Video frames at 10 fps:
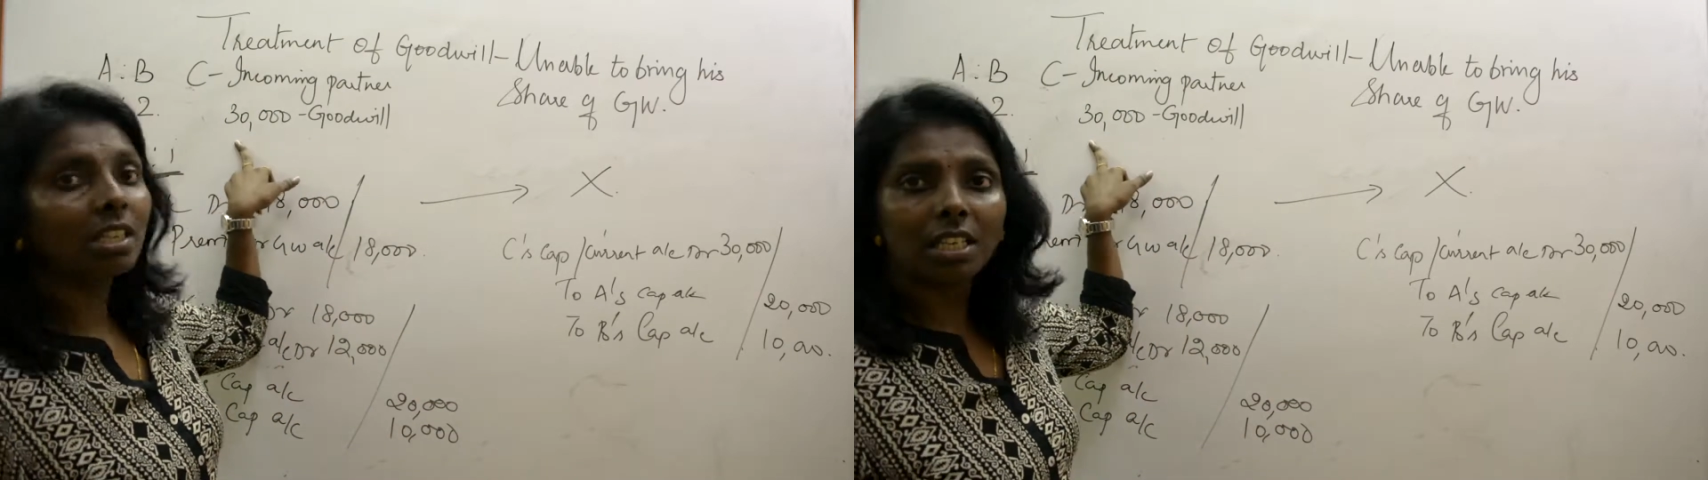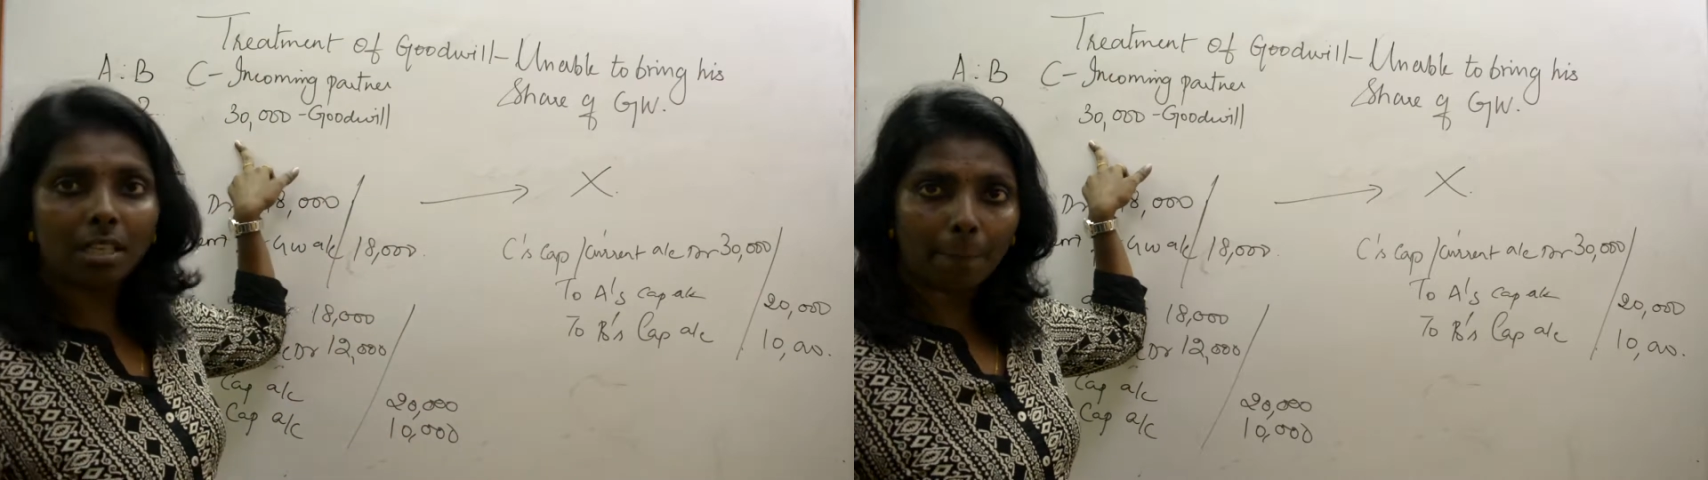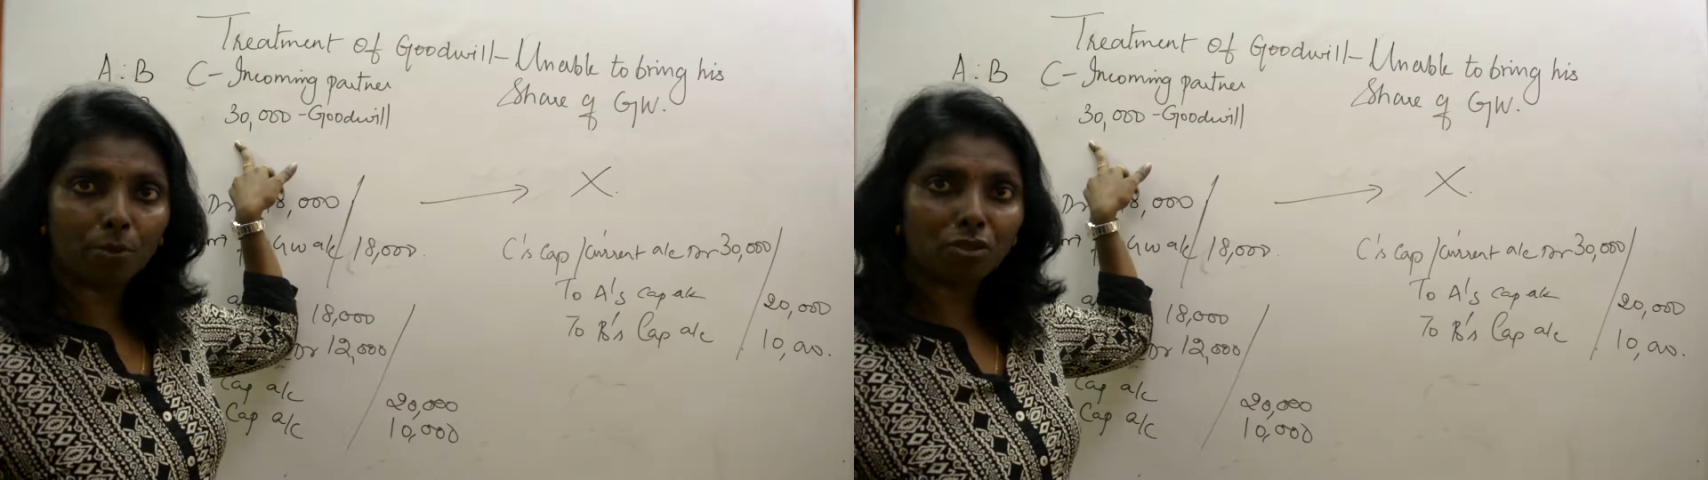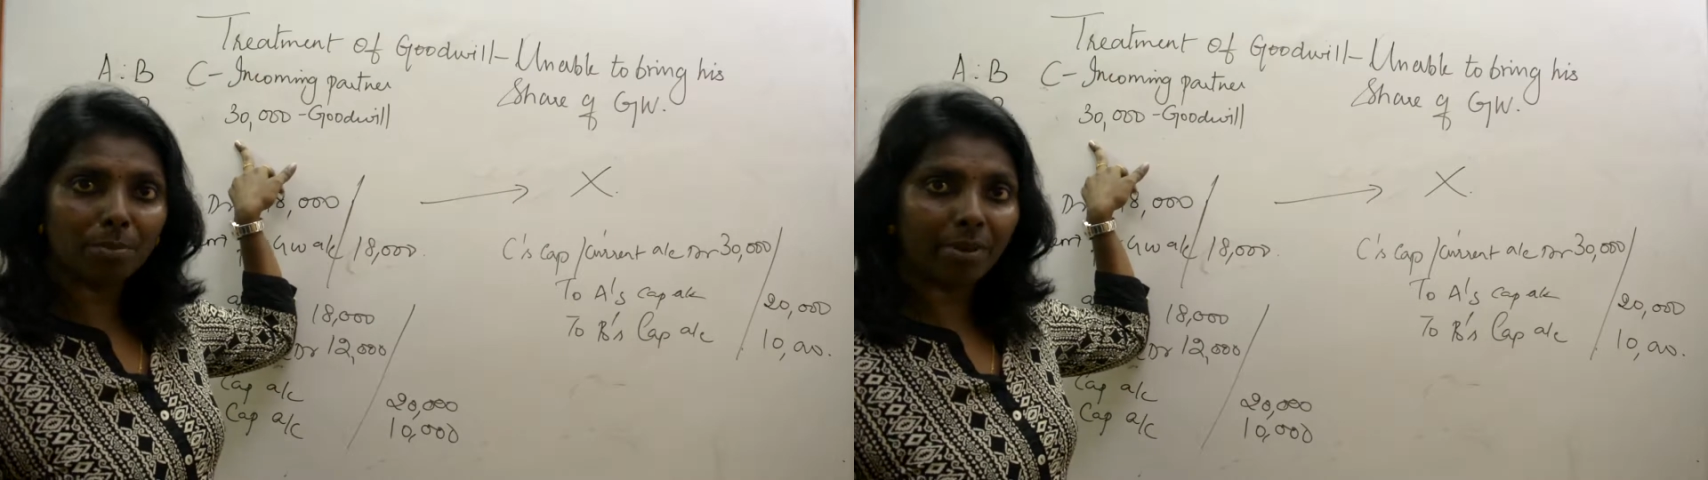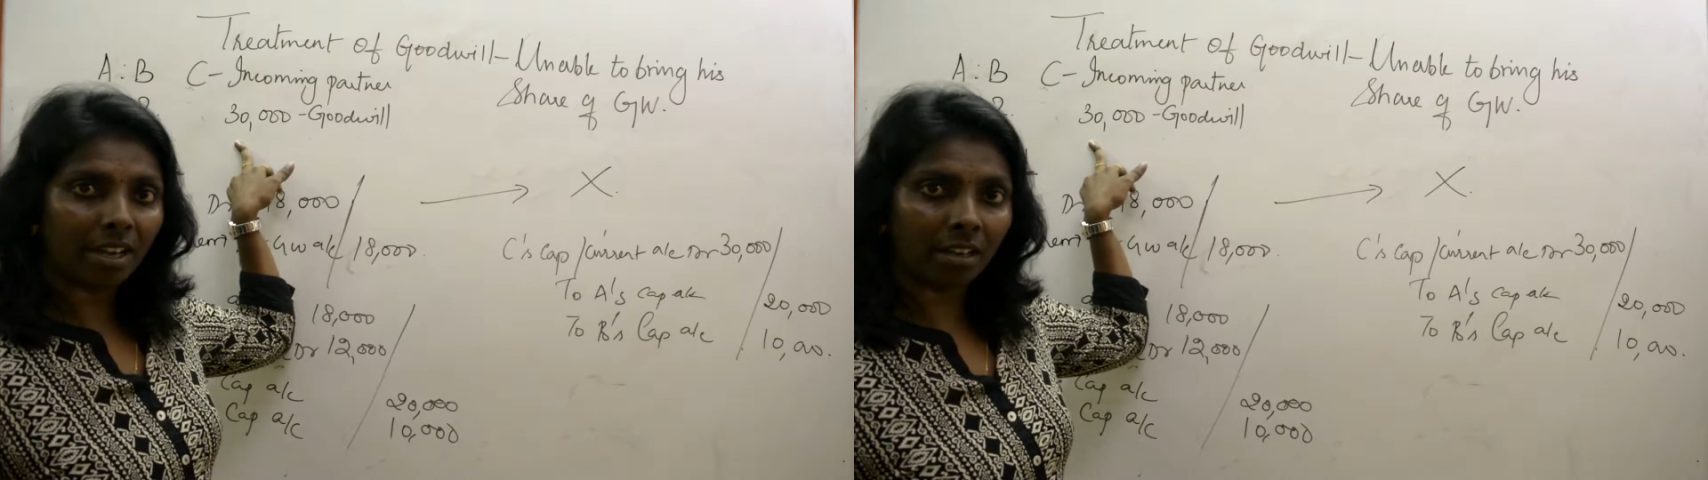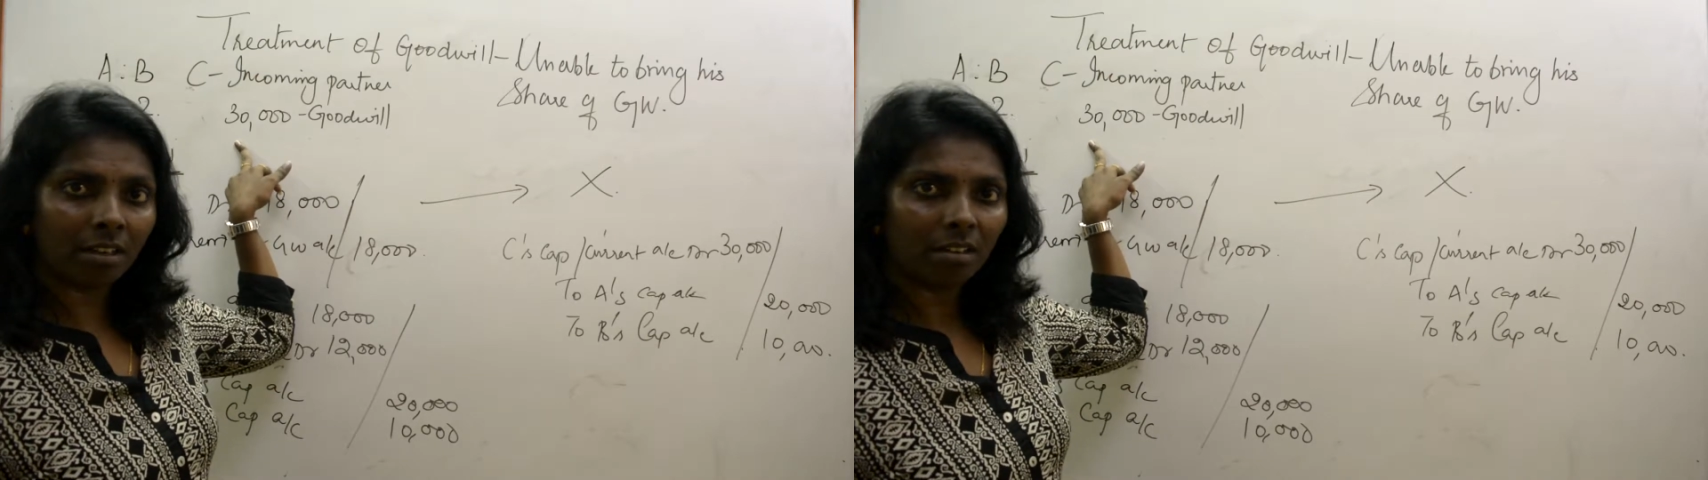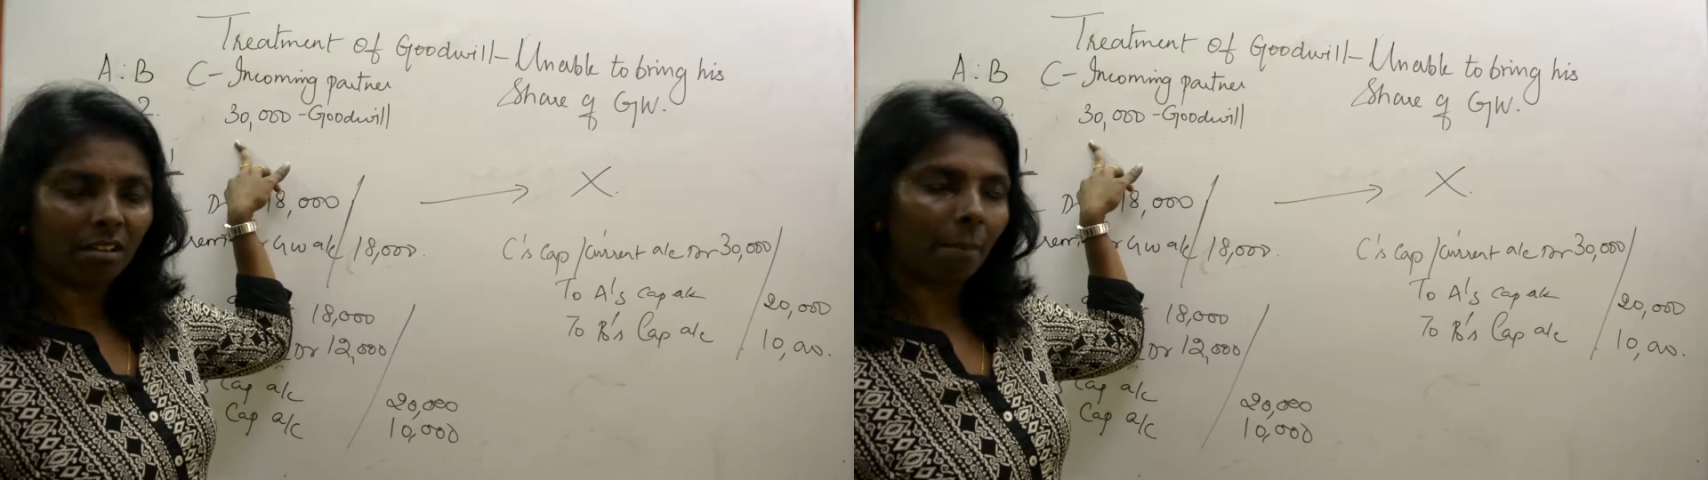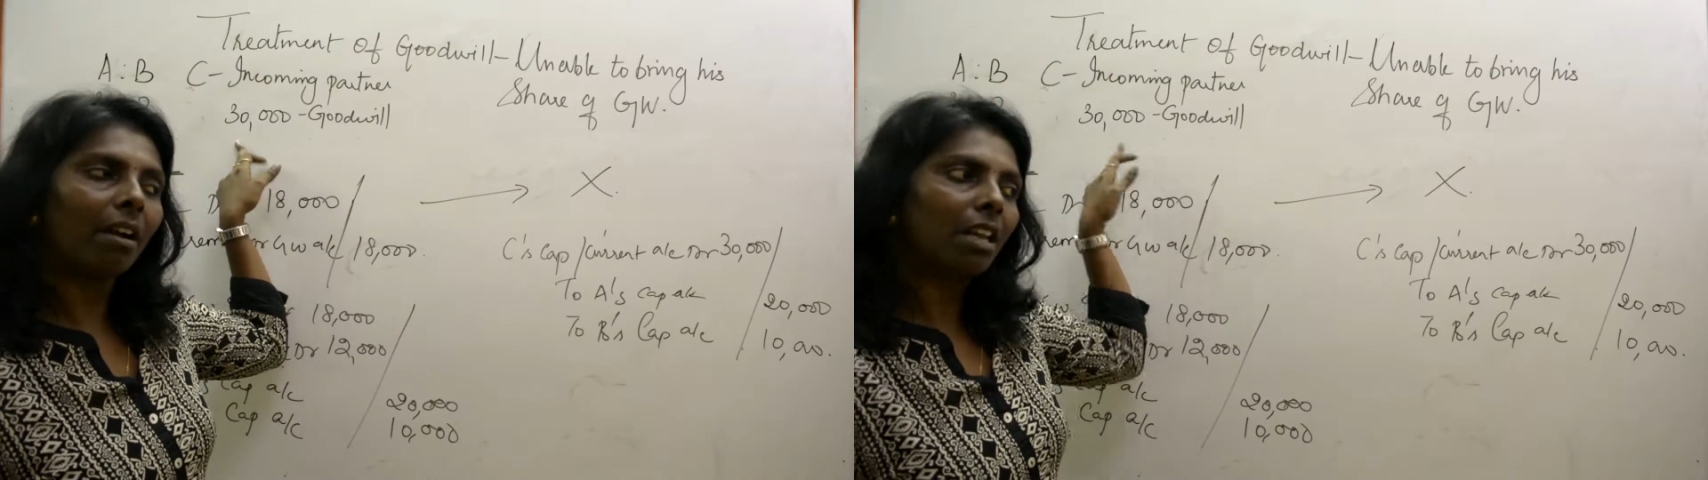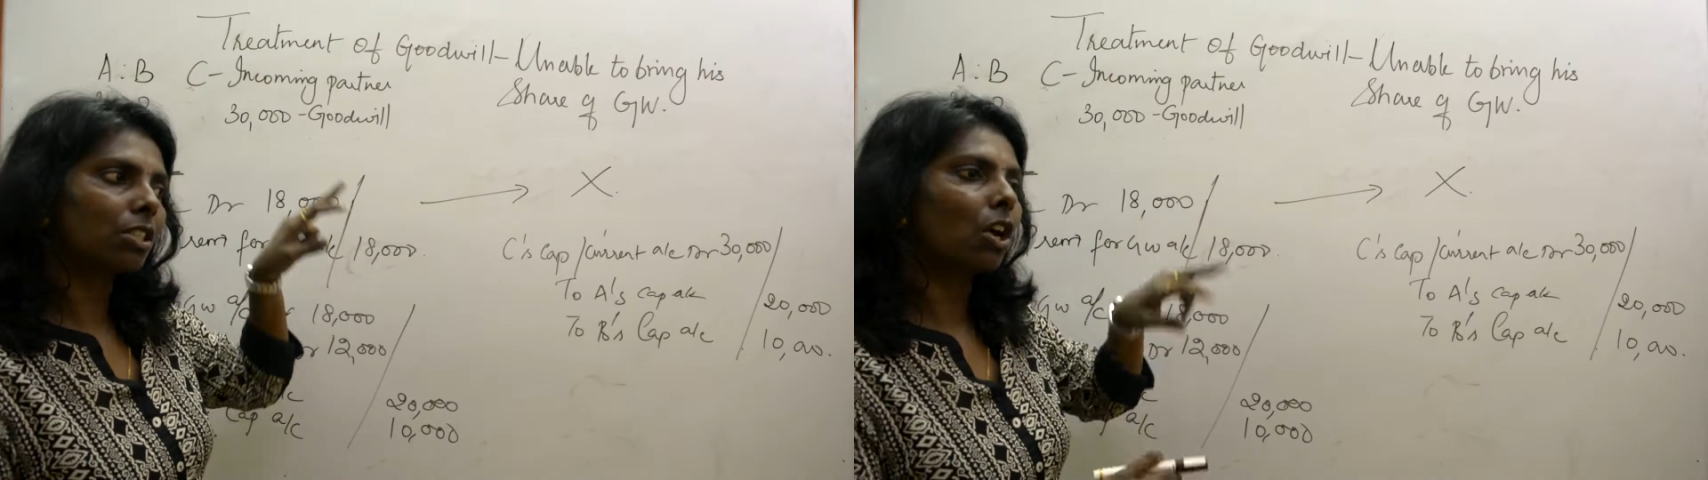he is supposed to bring in, but he is